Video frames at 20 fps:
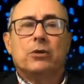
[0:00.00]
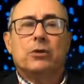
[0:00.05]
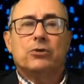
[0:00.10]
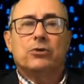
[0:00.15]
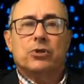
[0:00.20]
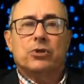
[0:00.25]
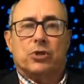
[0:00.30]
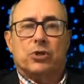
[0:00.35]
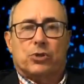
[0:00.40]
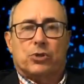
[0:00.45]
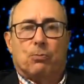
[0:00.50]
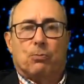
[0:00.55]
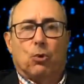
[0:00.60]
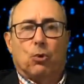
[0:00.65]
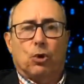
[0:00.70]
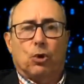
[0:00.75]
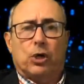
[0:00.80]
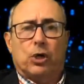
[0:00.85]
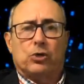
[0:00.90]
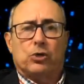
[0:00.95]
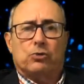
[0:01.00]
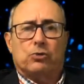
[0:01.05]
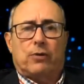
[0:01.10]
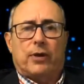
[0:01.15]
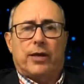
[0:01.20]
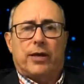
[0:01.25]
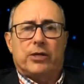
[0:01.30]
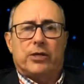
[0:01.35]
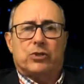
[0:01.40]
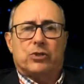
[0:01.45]
Since mortgage
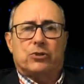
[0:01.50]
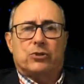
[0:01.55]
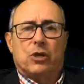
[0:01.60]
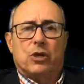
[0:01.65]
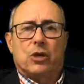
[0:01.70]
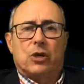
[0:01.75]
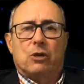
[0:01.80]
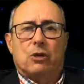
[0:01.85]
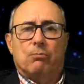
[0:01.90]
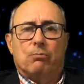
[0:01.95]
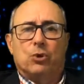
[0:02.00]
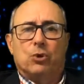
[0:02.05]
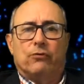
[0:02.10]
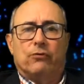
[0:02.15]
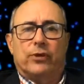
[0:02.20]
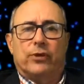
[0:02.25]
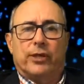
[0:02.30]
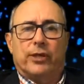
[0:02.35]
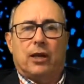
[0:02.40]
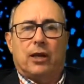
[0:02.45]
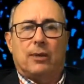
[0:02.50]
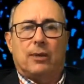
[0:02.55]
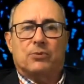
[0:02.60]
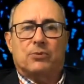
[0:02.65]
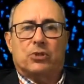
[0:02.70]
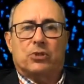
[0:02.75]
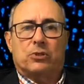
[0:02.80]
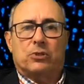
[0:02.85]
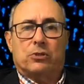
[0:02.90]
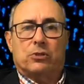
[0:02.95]
rates move in the
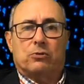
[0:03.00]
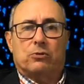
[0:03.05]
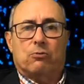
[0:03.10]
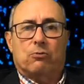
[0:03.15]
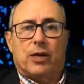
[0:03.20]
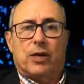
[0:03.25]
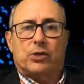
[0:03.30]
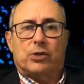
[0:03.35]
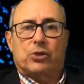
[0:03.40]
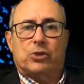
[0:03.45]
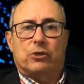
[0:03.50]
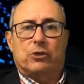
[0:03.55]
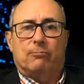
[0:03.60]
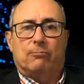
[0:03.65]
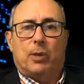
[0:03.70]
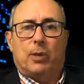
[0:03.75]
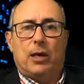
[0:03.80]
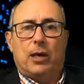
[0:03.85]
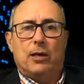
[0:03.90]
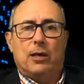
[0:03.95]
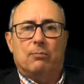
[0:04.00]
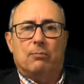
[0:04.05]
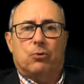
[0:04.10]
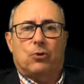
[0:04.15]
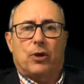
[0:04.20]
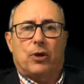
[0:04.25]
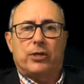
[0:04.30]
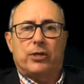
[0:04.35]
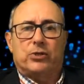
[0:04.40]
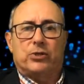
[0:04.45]
opposite direction of bond
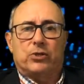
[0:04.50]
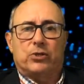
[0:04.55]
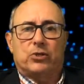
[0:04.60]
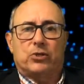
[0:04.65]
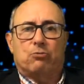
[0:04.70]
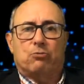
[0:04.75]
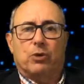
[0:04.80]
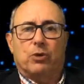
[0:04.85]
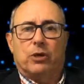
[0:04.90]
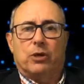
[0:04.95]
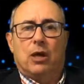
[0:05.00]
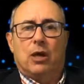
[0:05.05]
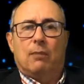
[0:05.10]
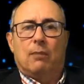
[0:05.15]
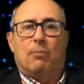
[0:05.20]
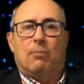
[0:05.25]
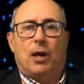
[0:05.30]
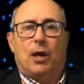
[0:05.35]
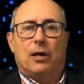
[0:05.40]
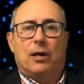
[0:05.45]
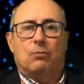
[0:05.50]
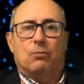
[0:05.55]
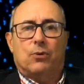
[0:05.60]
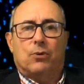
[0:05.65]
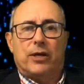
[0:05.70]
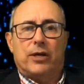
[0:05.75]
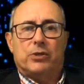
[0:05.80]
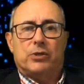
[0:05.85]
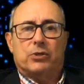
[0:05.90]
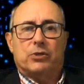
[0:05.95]
prices, when bond
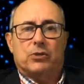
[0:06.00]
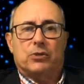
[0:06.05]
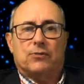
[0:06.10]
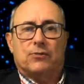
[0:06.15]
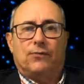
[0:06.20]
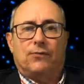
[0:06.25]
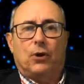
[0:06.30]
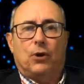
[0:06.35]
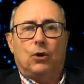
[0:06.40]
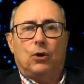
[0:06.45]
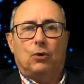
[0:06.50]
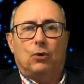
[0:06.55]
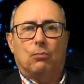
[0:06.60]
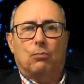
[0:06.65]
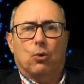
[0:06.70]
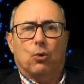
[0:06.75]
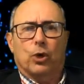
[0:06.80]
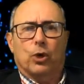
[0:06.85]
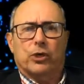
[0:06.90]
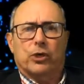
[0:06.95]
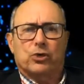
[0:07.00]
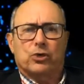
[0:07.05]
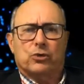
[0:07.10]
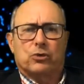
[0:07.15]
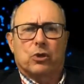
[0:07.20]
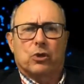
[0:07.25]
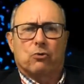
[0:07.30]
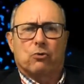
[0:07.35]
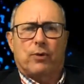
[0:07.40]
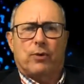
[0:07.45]
prices fall, mortgage
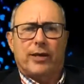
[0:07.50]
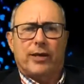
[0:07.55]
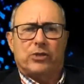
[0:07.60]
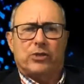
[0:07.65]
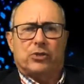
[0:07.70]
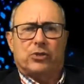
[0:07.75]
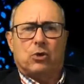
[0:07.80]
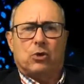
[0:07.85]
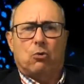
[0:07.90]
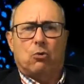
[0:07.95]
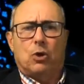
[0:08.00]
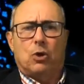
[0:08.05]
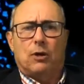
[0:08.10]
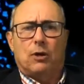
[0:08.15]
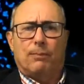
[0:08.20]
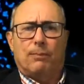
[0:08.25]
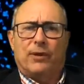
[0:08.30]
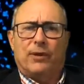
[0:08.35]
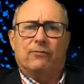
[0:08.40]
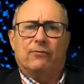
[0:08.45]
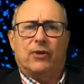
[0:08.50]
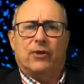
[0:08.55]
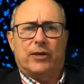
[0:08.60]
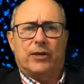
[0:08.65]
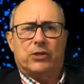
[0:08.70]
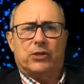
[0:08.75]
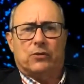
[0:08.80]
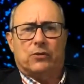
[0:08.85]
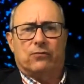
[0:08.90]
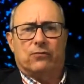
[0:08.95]
rates go up and
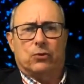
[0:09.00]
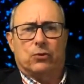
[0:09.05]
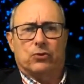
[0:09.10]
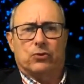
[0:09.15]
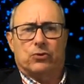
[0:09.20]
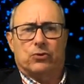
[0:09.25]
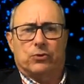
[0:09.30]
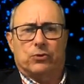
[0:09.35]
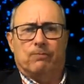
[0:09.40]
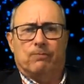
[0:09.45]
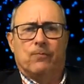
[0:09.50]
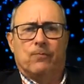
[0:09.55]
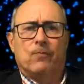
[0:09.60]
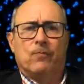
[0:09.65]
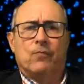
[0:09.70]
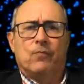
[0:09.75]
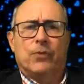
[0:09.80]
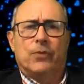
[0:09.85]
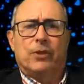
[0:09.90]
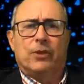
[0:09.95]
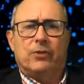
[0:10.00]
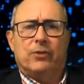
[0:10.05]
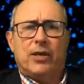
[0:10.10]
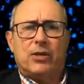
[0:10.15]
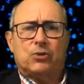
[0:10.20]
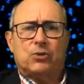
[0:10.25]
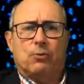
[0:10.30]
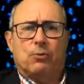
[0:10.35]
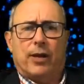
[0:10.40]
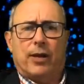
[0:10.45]
vice versa.
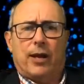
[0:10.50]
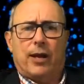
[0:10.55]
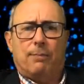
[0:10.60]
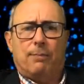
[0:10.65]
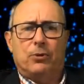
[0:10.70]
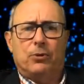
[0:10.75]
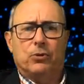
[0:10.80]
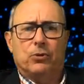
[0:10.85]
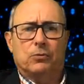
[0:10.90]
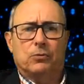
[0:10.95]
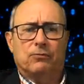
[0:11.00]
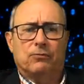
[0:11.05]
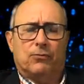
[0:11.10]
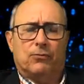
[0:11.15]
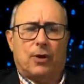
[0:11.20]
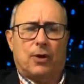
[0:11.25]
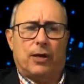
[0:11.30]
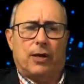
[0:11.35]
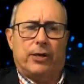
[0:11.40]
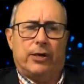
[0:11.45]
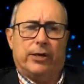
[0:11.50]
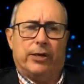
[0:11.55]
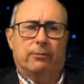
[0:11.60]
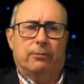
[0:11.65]
That's what happened on Friday.